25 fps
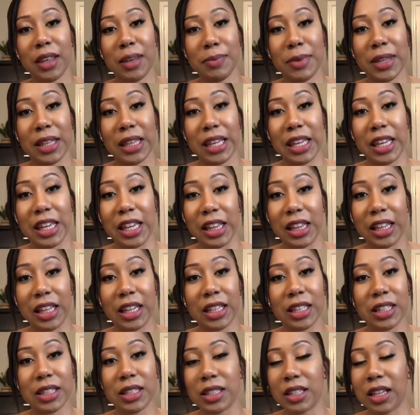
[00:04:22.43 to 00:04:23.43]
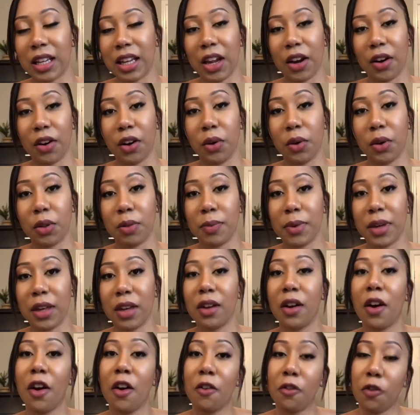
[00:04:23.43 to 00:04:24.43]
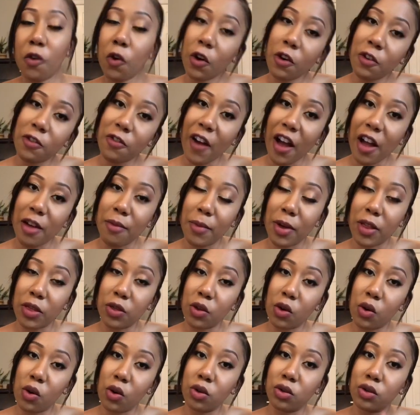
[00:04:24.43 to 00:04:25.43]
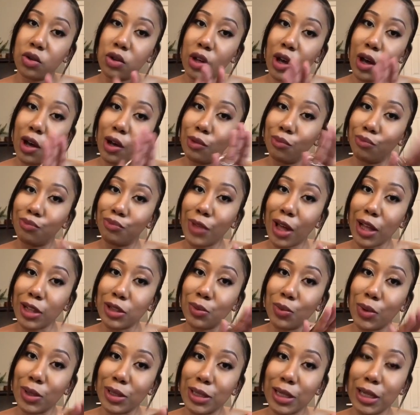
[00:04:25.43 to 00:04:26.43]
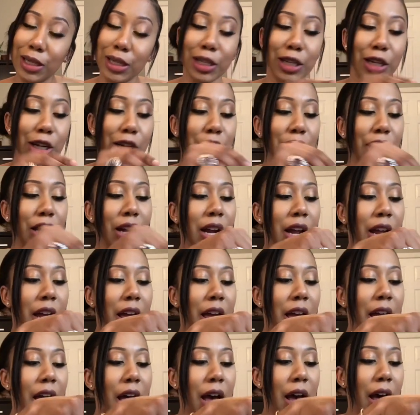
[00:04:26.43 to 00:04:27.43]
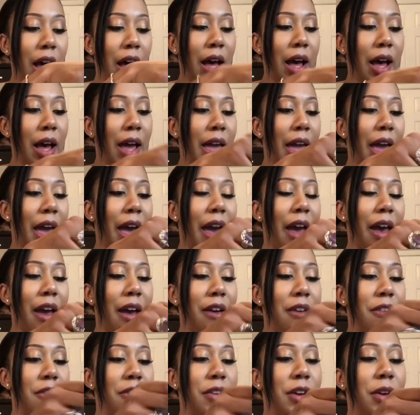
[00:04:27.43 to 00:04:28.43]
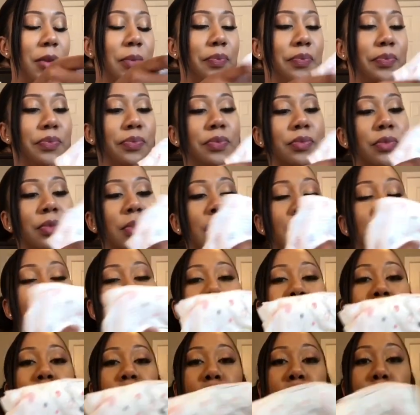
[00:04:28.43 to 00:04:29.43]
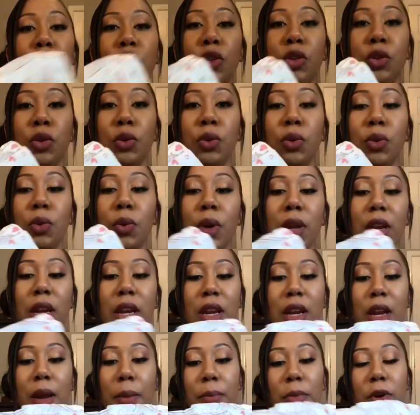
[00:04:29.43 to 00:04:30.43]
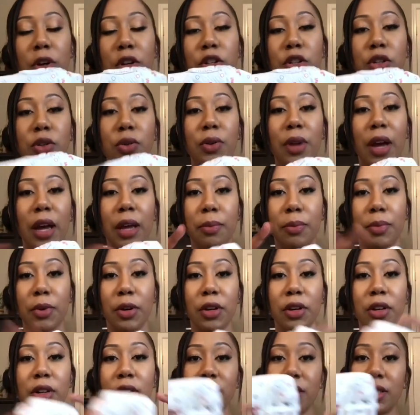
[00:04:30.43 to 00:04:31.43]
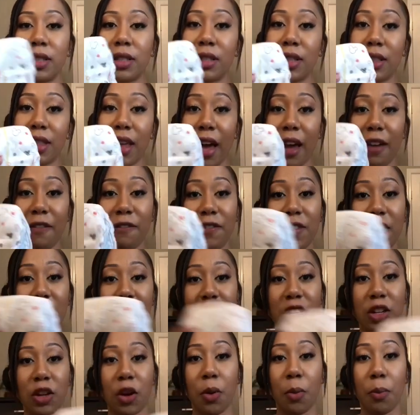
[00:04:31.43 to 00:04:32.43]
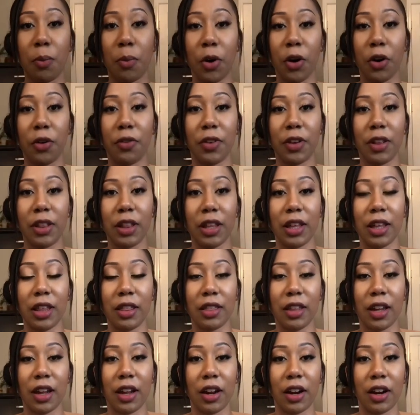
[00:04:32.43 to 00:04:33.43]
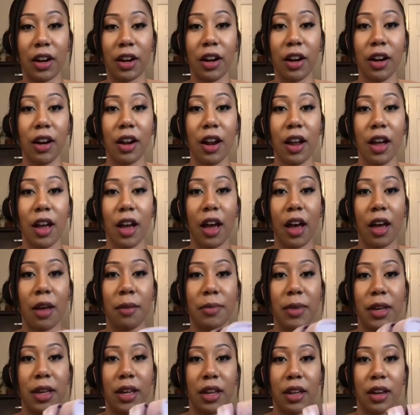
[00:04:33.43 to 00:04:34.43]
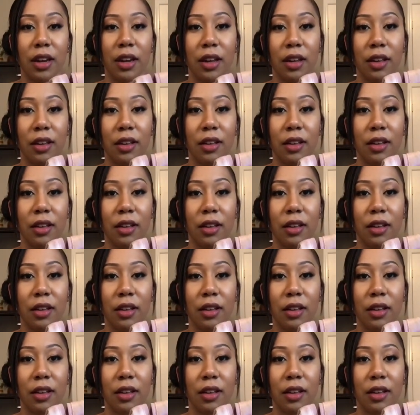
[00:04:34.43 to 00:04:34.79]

mini Helix to carry with me for a 5-month-old. So that's what's in here. I have 2 number 2 diapers that fit perfectly in there. I mean,